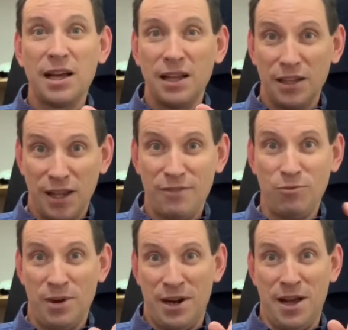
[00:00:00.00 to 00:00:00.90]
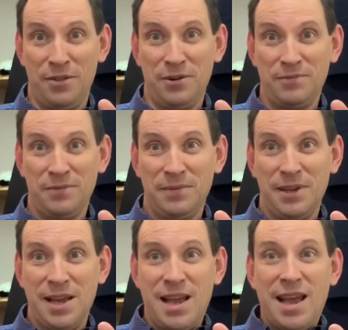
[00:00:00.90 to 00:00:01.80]
love one another.
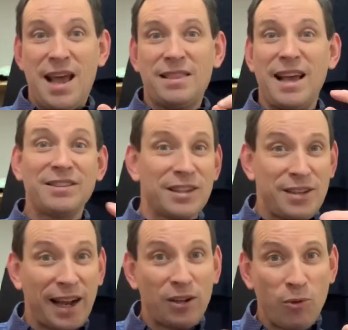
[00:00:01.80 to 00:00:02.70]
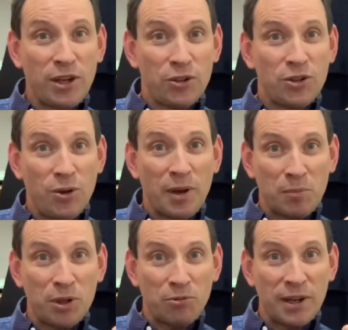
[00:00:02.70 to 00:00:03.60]
That's exactly what you're doing,
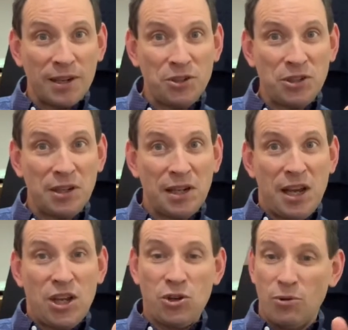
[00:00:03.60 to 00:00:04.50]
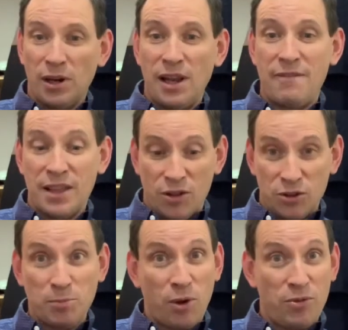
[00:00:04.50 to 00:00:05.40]
Blue Ridge. You are loving those
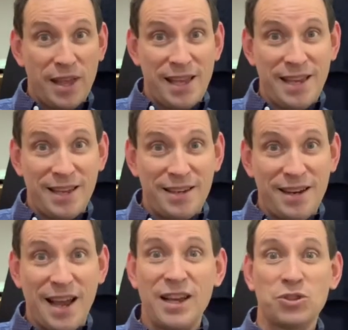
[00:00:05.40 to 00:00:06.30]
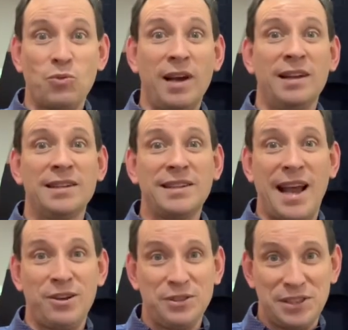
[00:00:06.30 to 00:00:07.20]
both in as well as
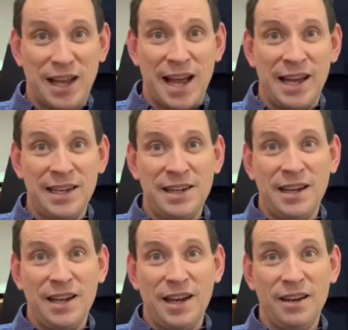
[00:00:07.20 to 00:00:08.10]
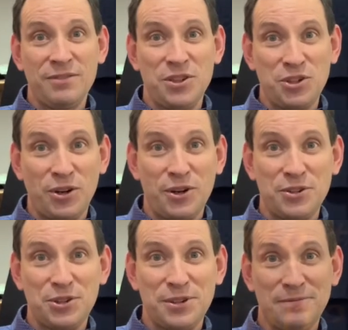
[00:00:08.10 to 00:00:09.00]
outside of the church.